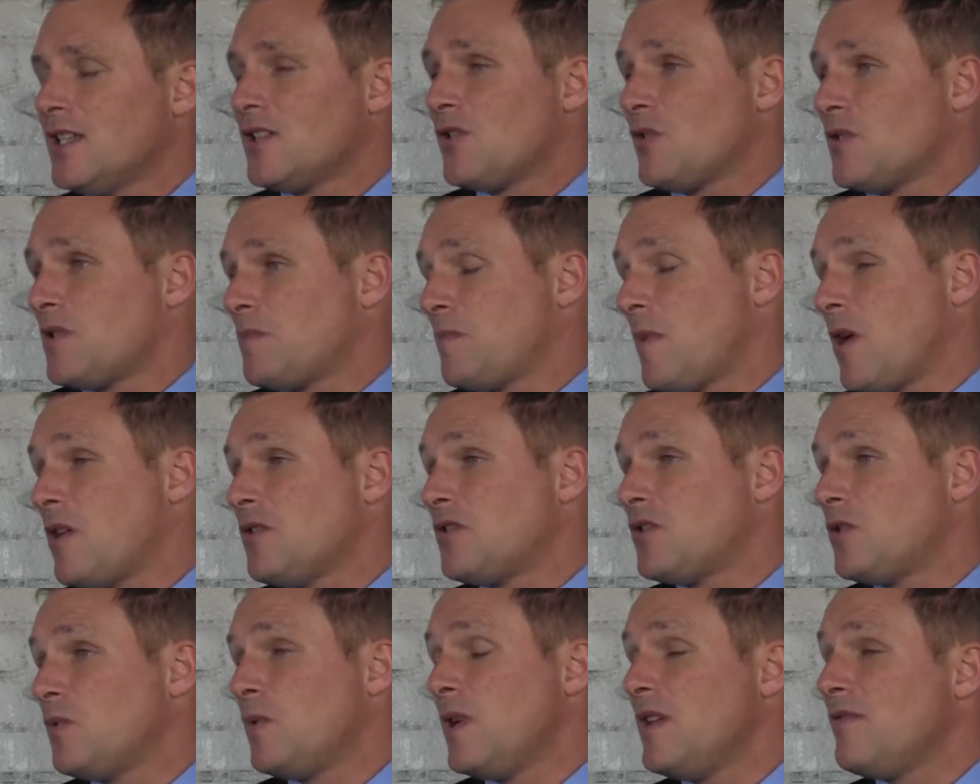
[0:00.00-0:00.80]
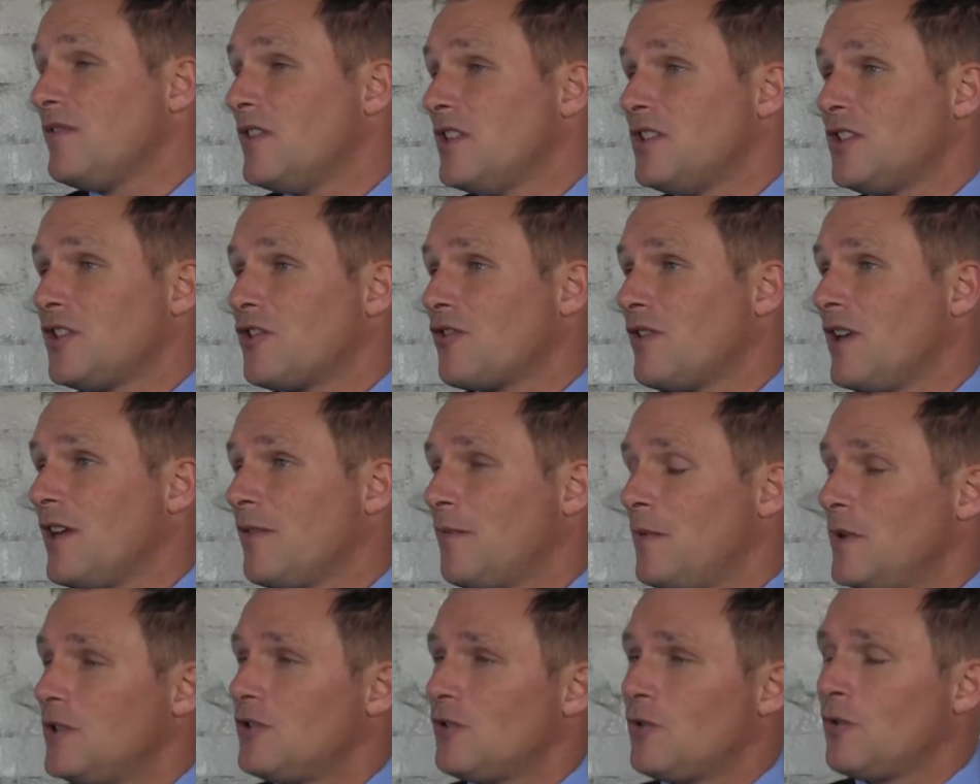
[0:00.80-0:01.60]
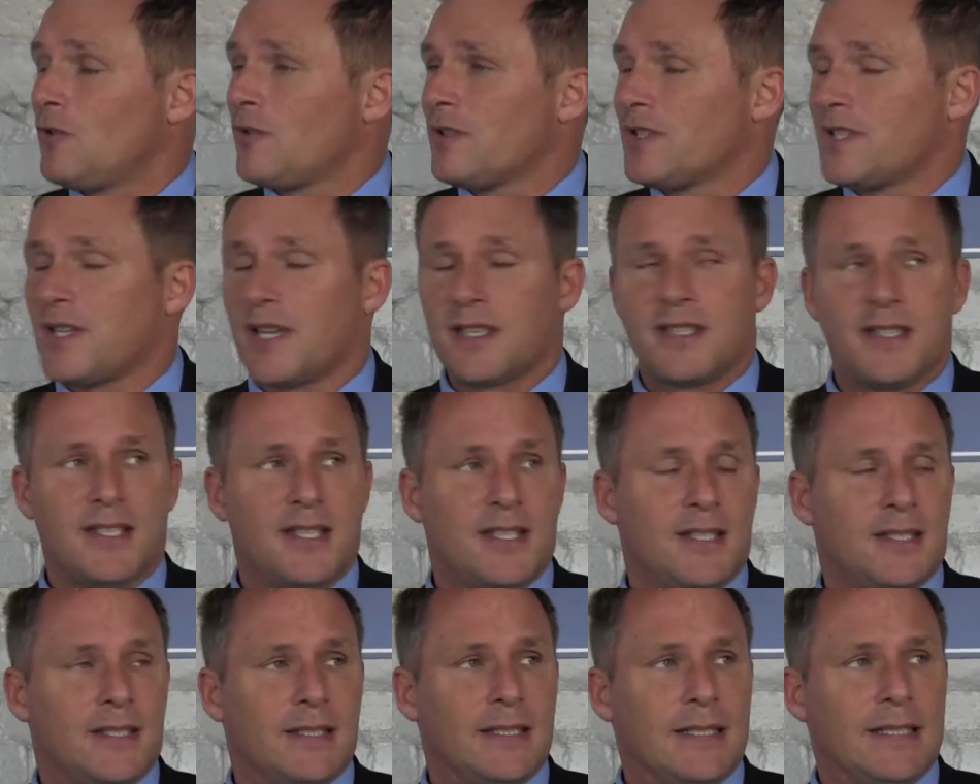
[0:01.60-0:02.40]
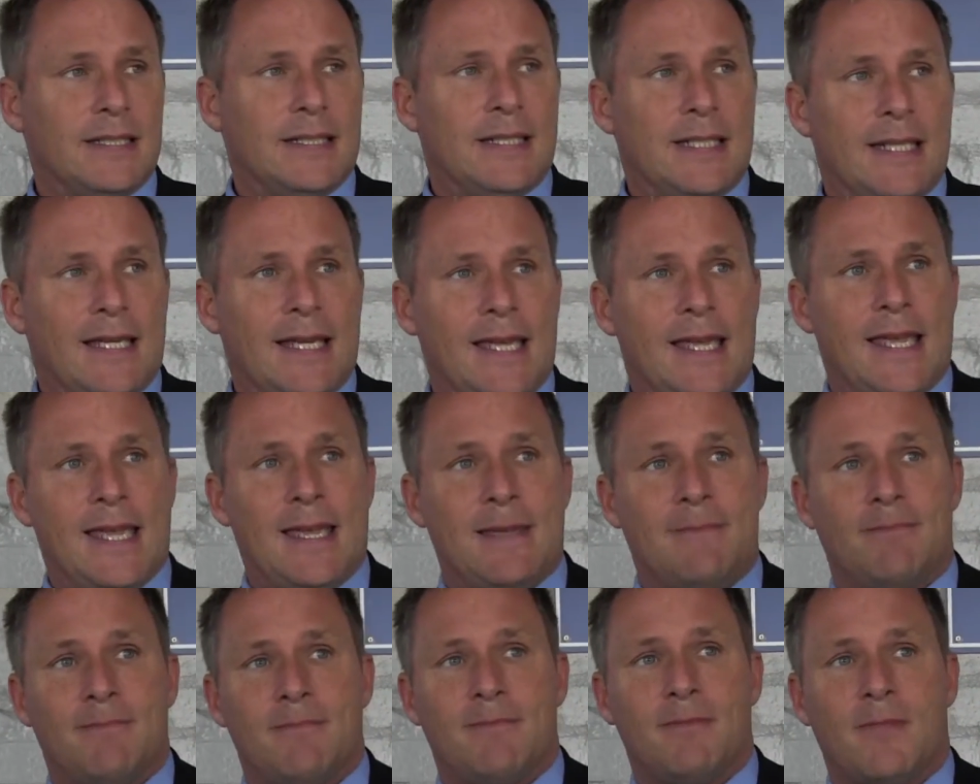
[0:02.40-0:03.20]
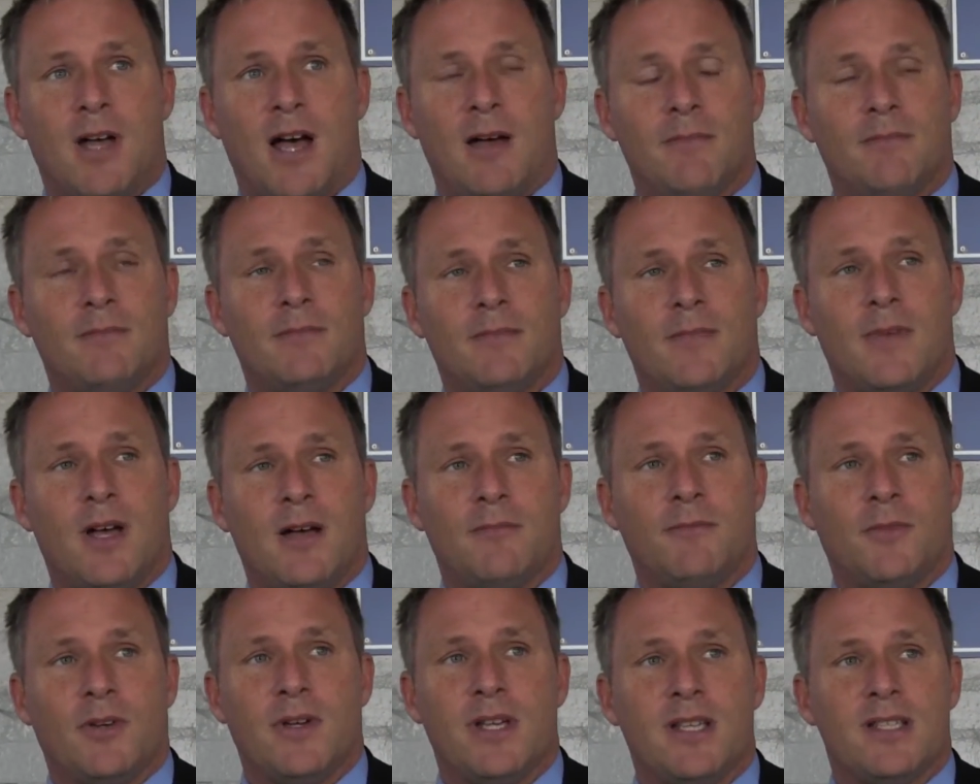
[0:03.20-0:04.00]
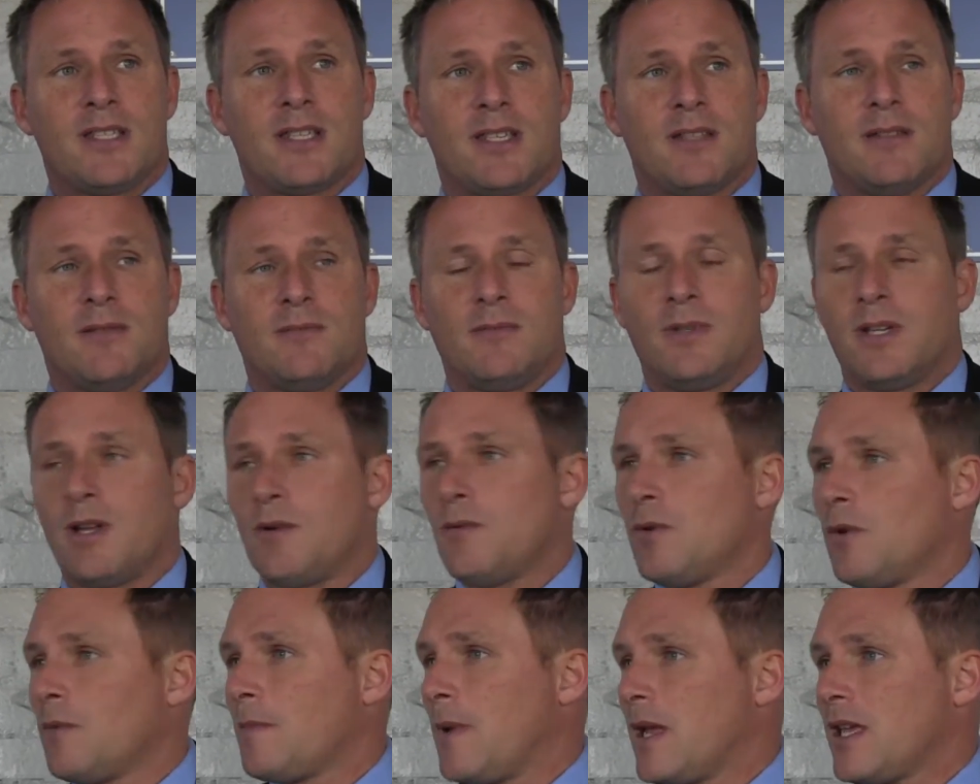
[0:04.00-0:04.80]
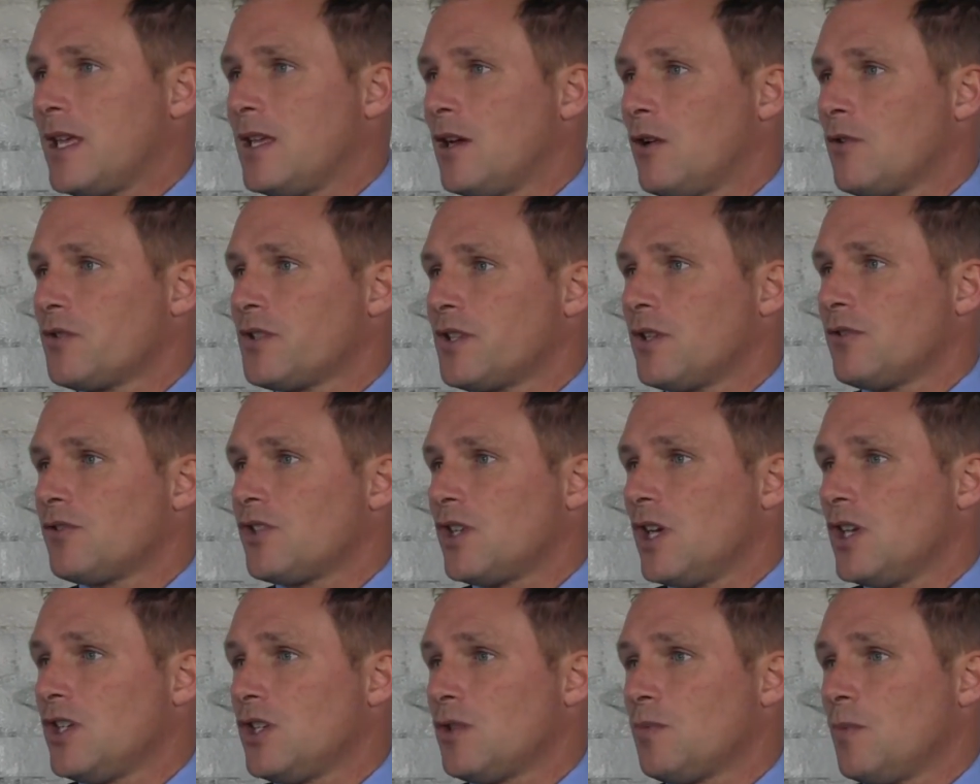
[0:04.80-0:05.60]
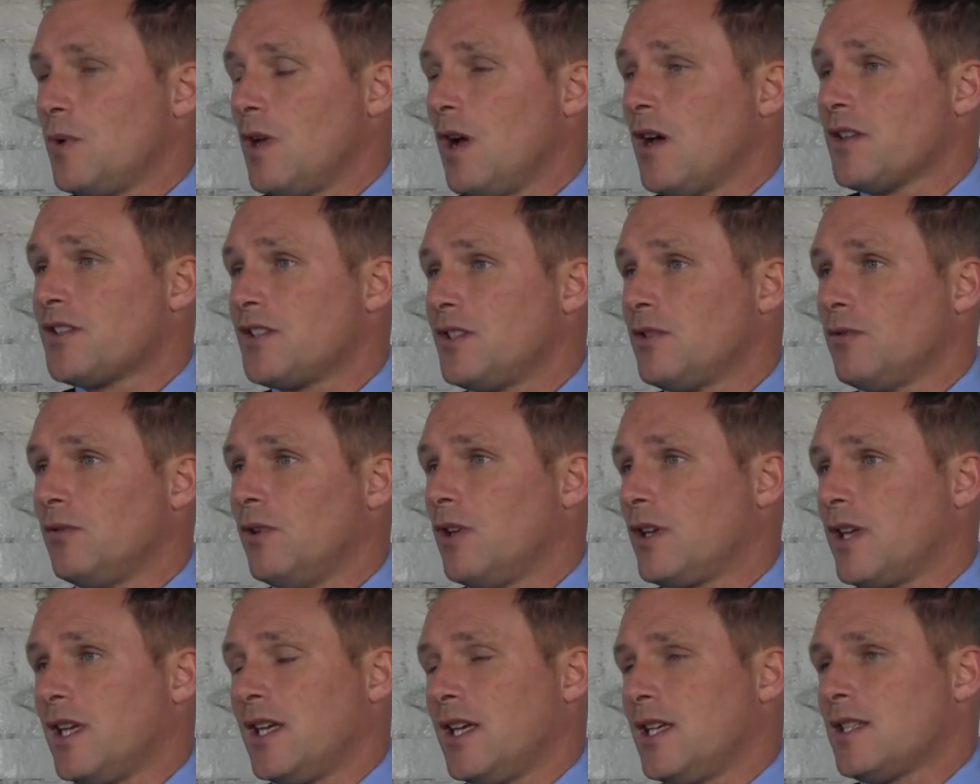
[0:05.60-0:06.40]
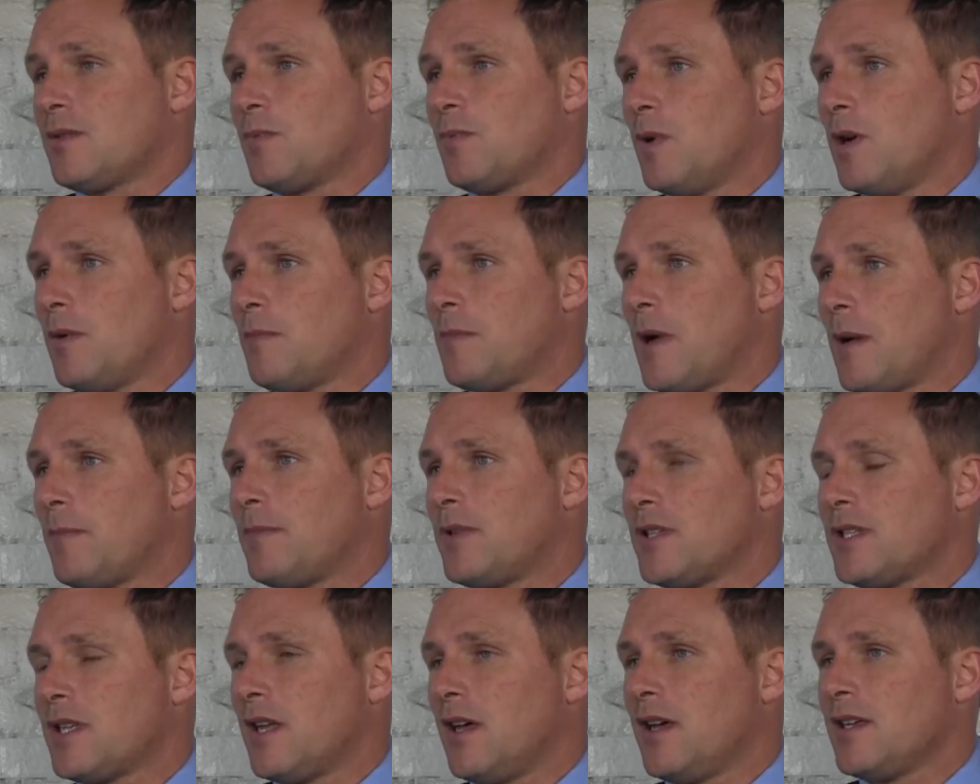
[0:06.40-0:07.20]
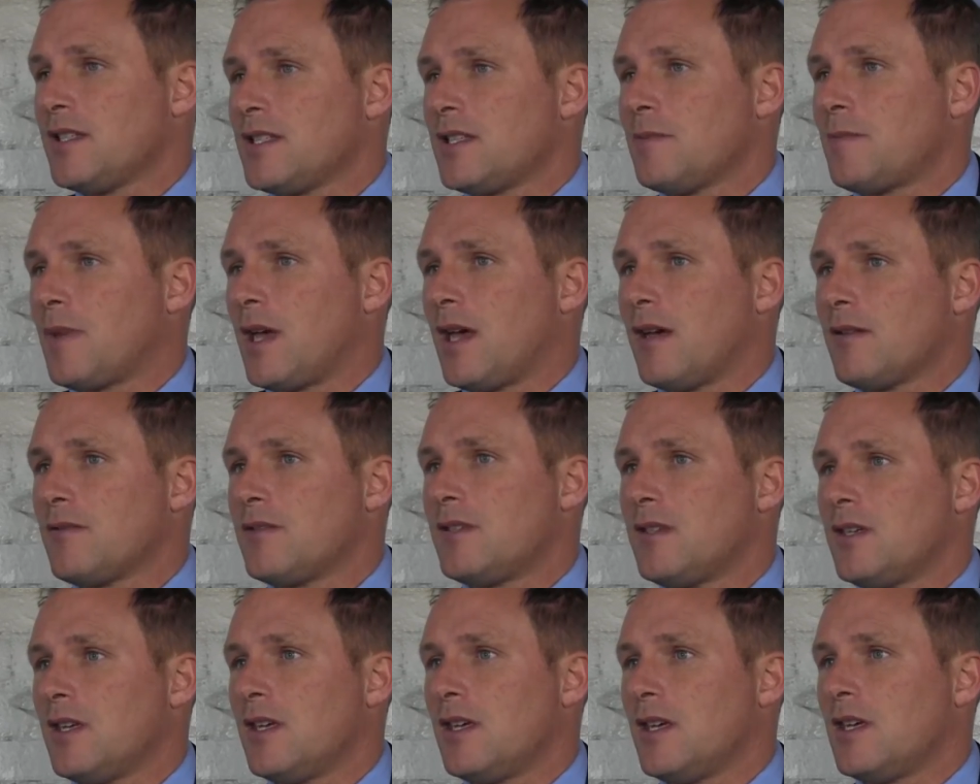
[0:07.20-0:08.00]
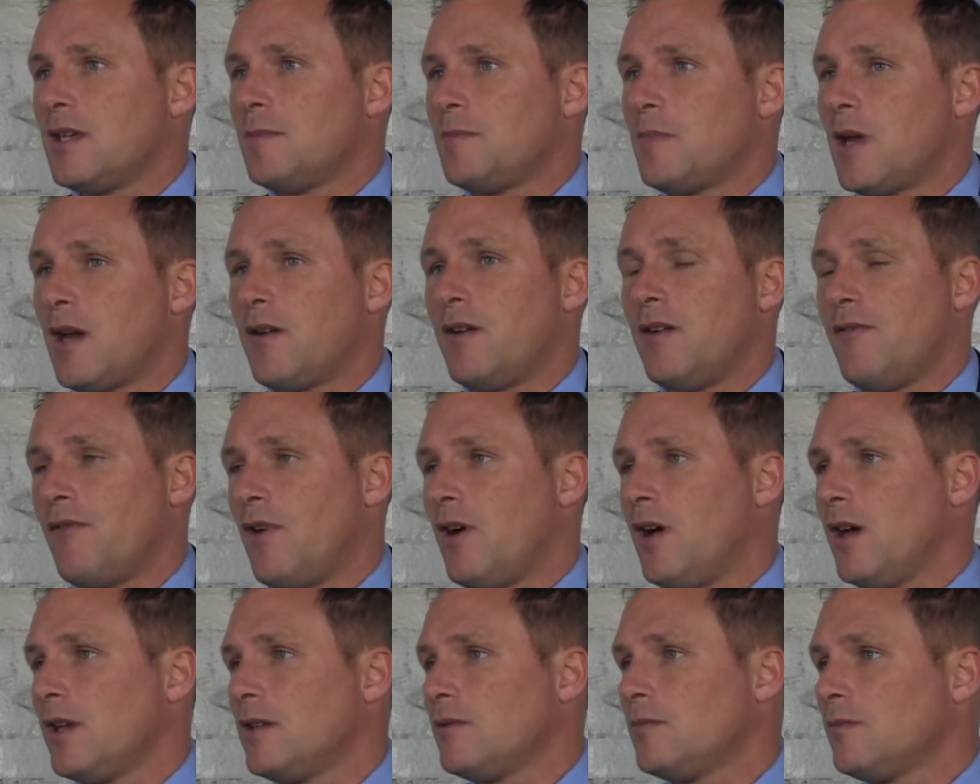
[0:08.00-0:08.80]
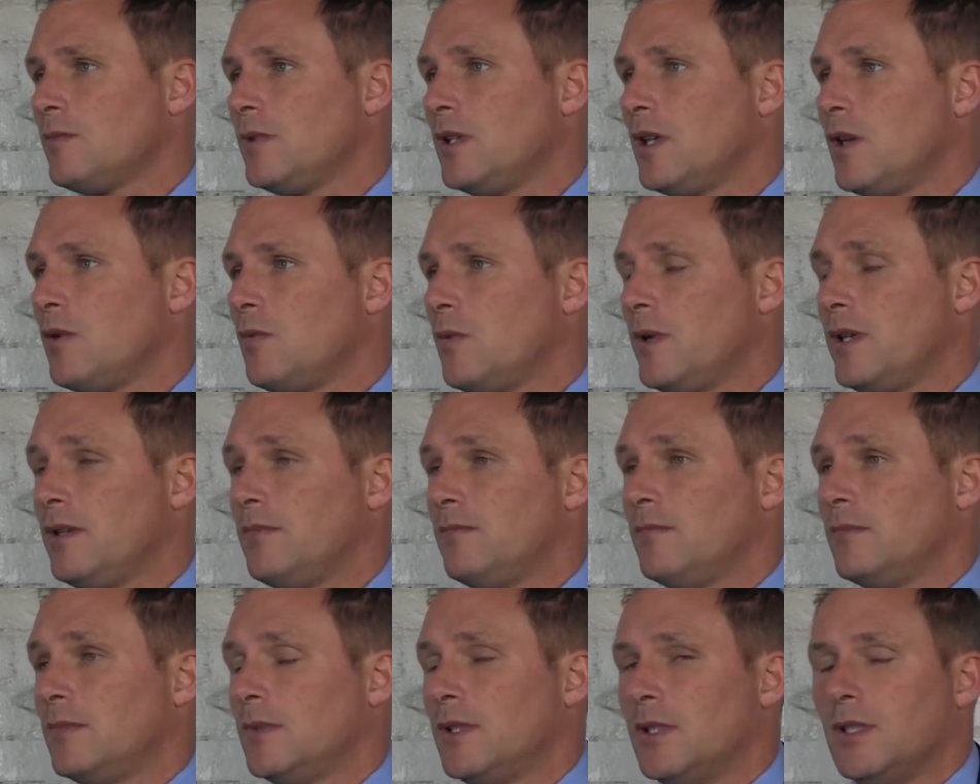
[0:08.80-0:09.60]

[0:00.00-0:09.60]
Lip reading: To I suppose to even a degree if we draw on Saturday. And I'm not into, we're not making wholesale changes. We are still looking. well publicised about Perry Ryan.